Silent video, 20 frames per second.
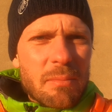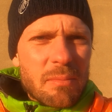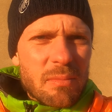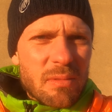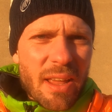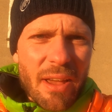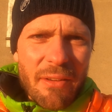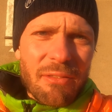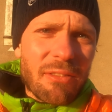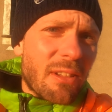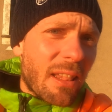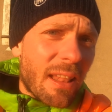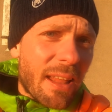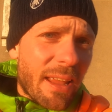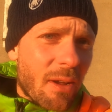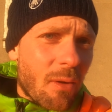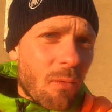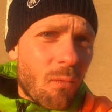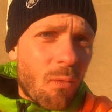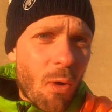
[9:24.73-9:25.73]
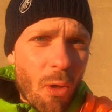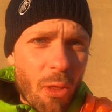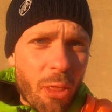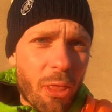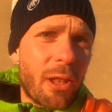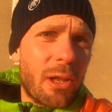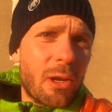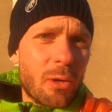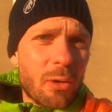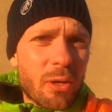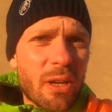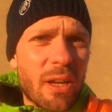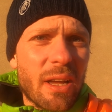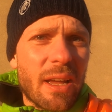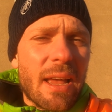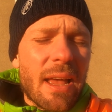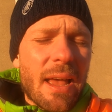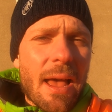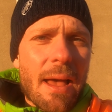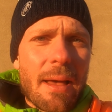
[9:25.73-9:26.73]
Definitely worth a look,
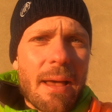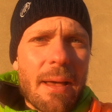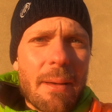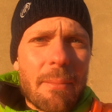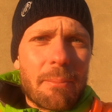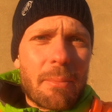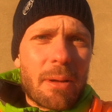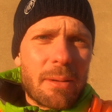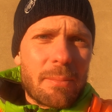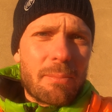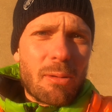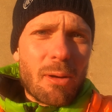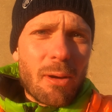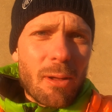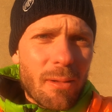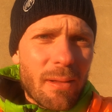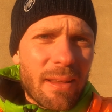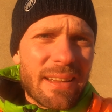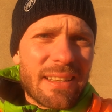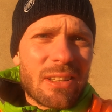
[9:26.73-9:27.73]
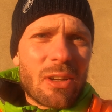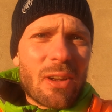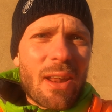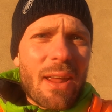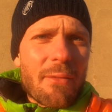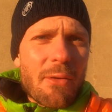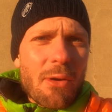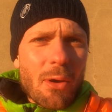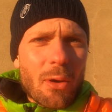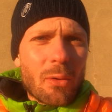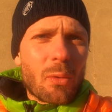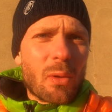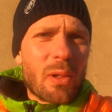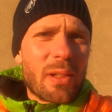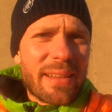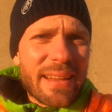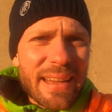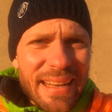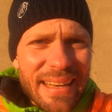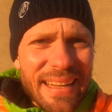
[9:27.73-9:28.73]
but probably not everyone will
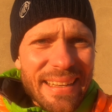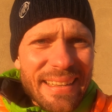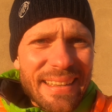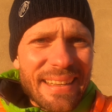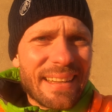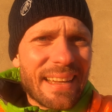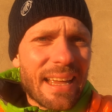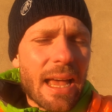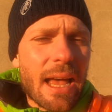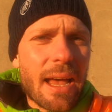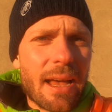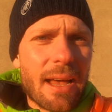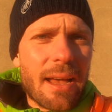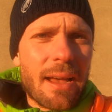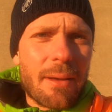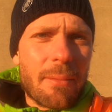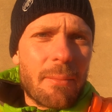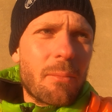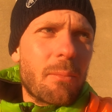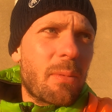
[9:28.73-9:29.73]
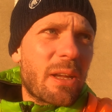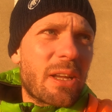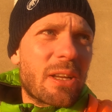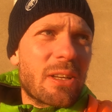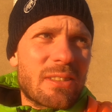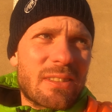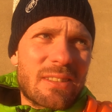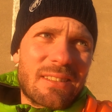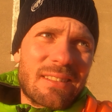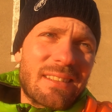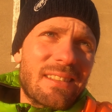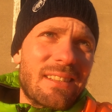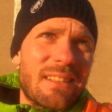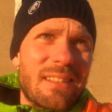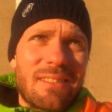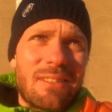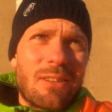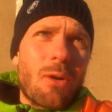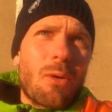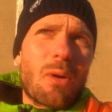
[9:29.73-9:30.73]
need it, because
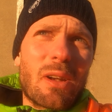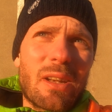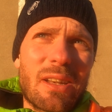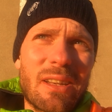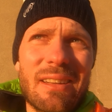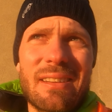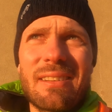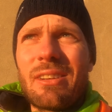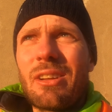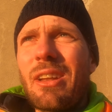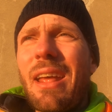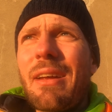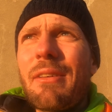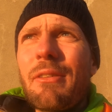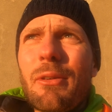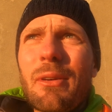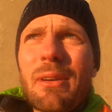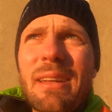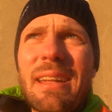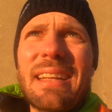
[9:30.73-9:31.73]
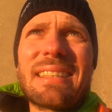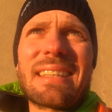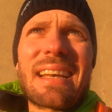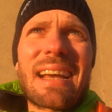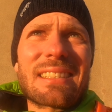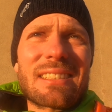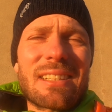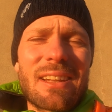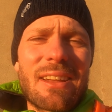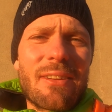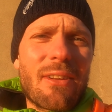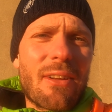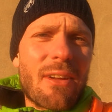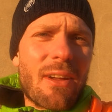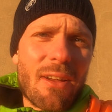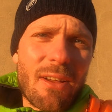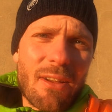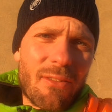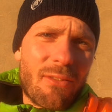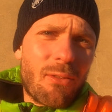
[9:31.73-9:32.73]
not everyone needs actually
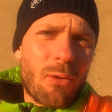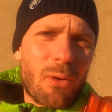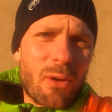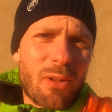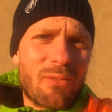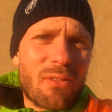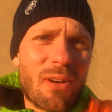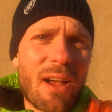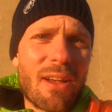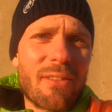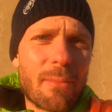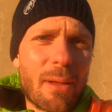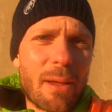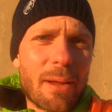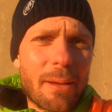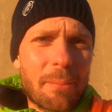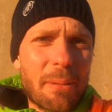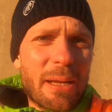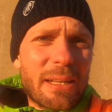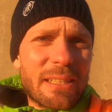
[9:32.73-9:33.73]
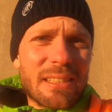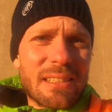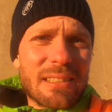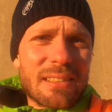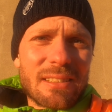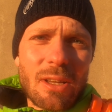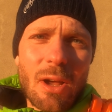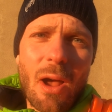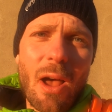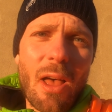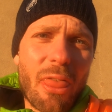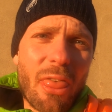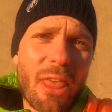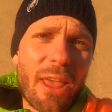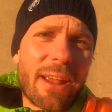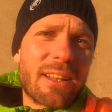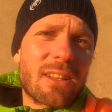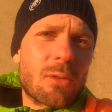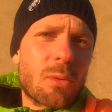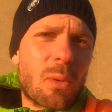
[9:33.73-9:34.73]
45 megapixels. So I
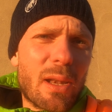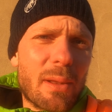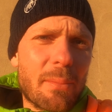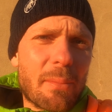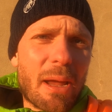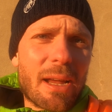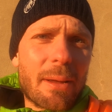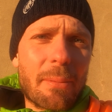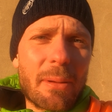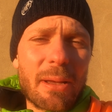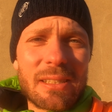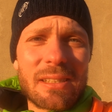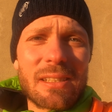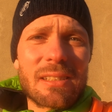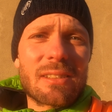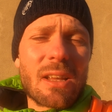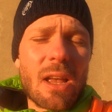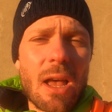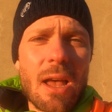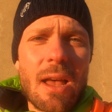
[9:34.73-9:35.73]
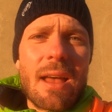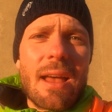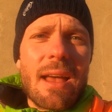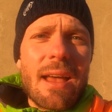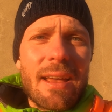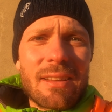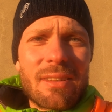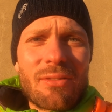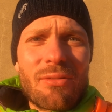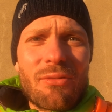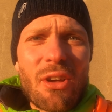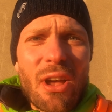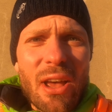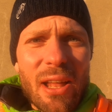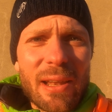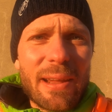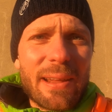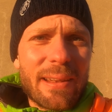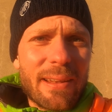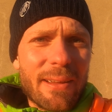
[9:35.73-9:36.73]
think 20 megapixels is
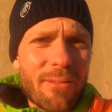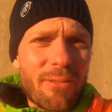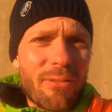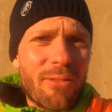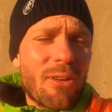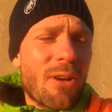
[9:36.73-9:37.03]
fairly enough,